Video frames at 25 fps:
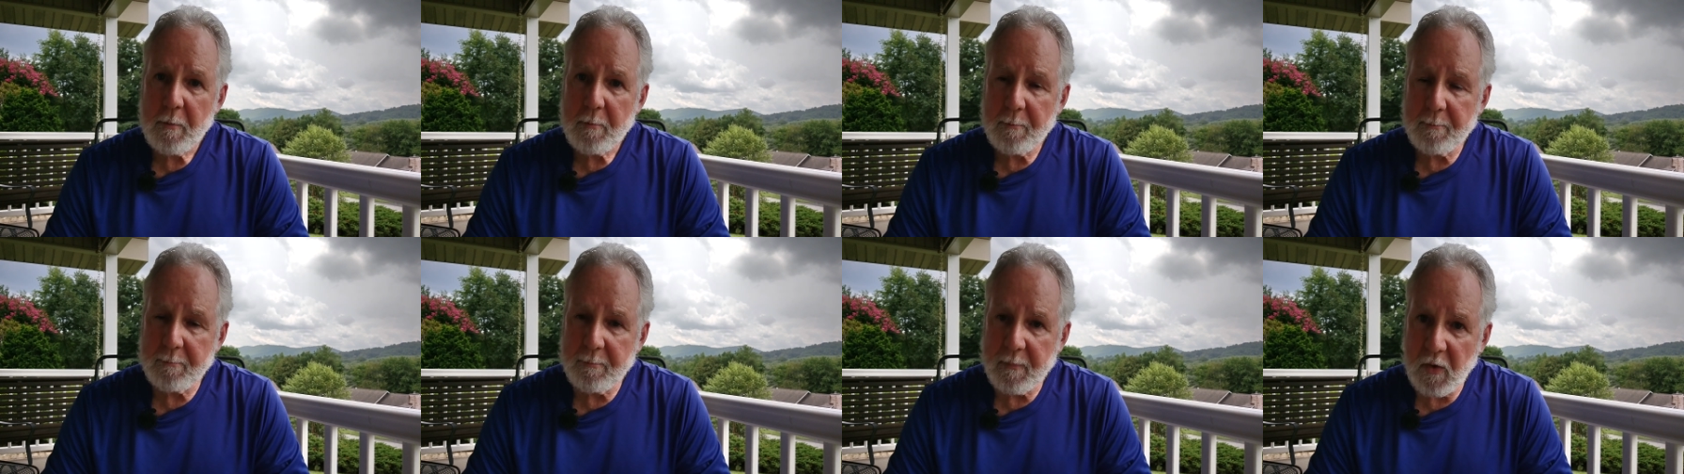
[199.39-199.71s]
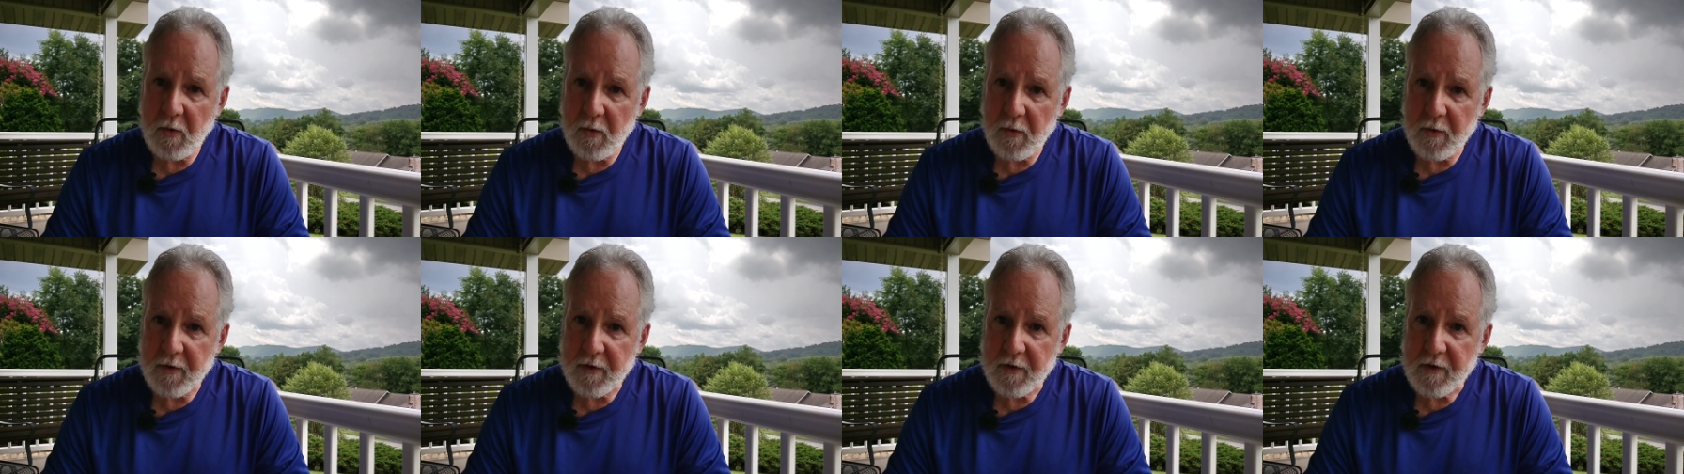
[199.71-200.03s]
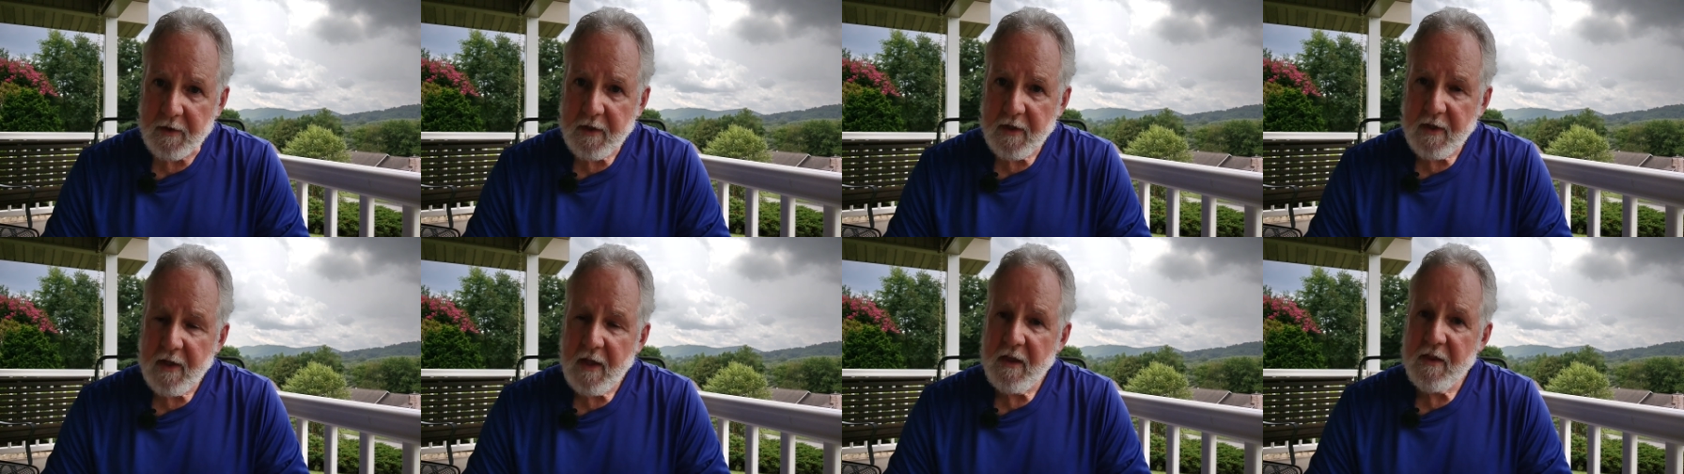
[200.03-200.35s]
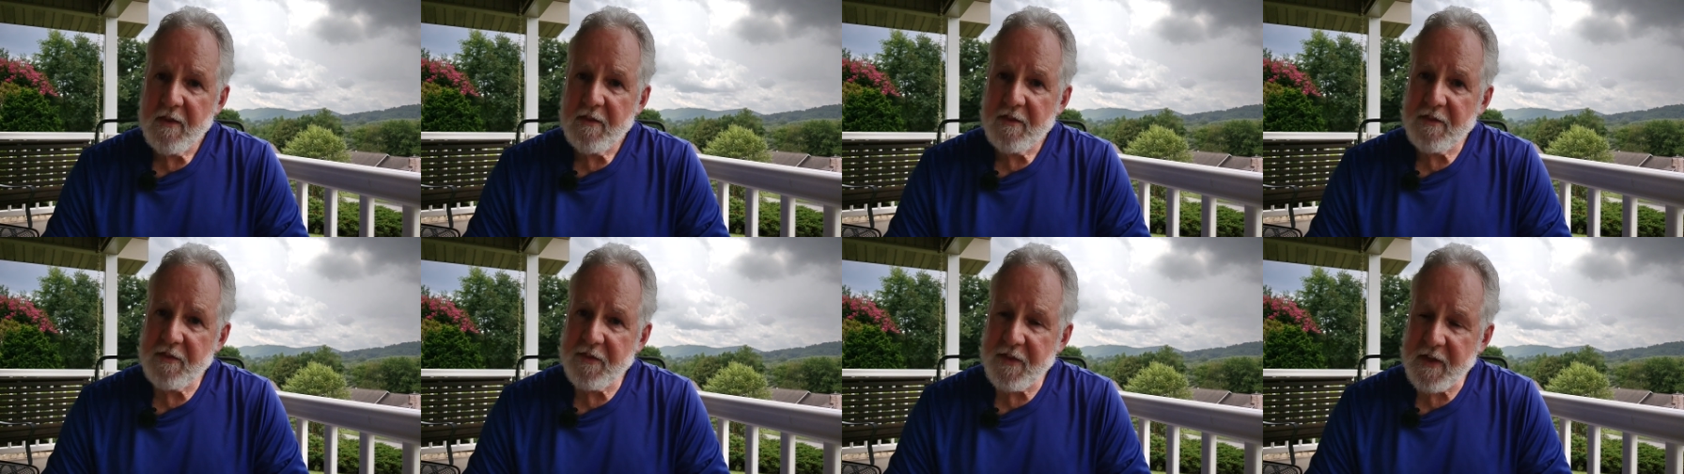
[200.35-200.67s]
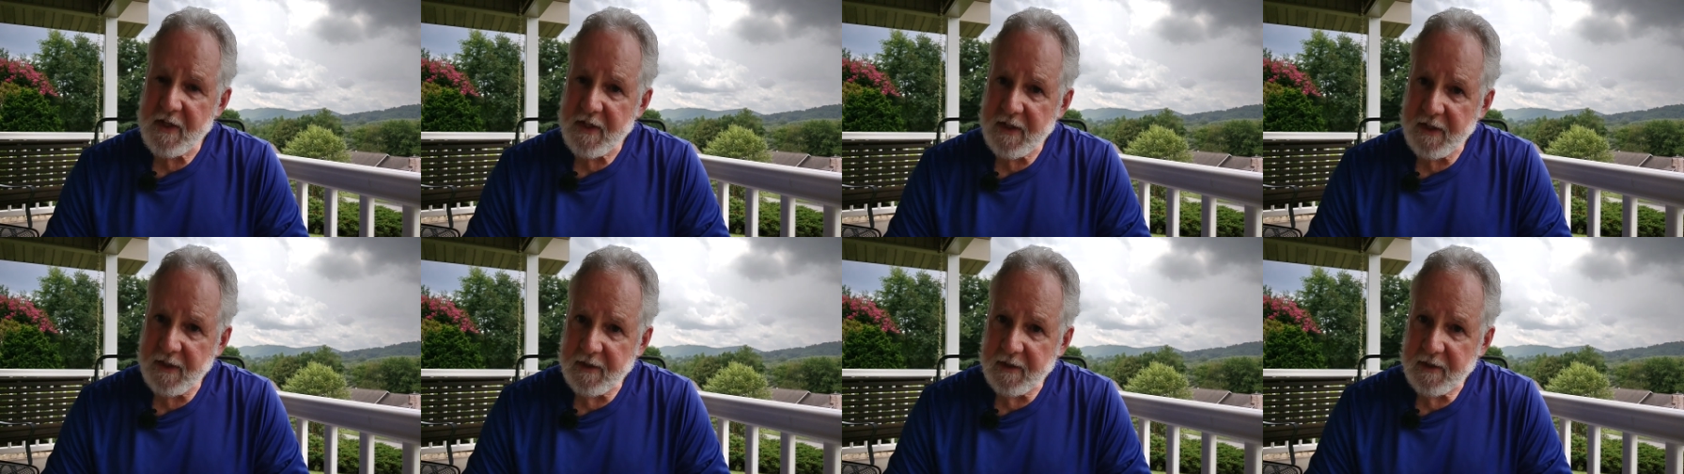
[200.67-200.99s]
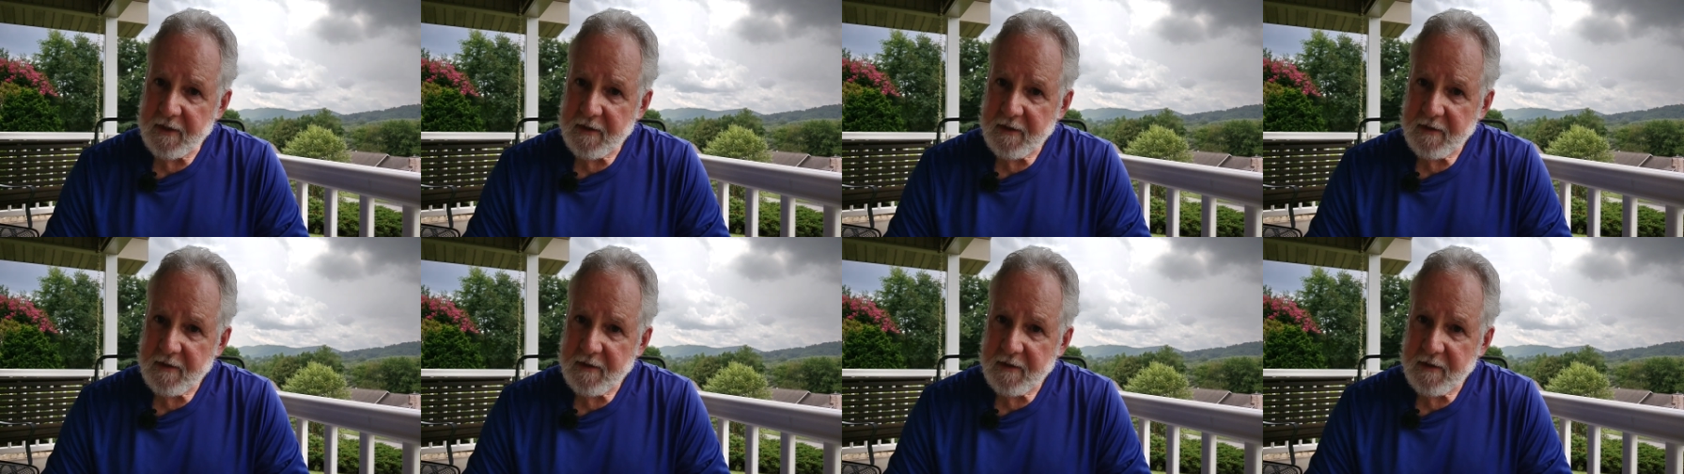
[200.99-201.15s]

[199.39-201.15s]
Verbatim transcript: more thing